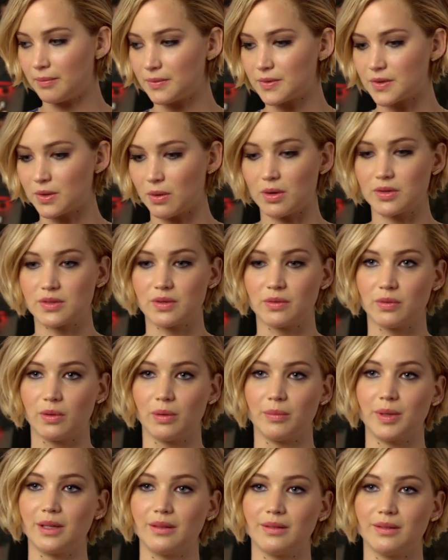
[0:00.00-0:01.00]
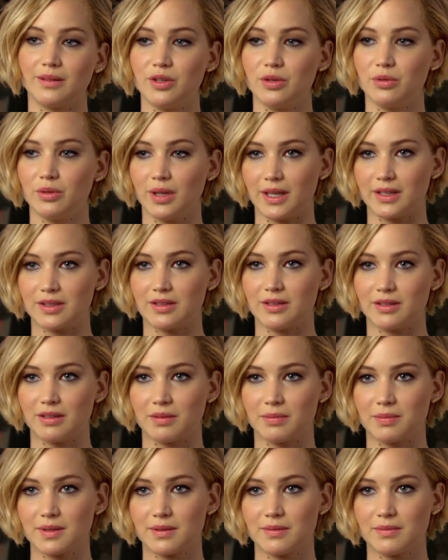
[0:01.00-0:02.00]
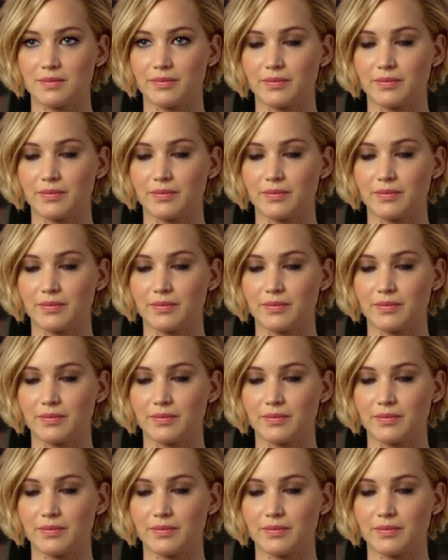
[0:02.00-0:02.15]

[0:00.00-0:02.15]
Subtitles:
So also forming new relationships.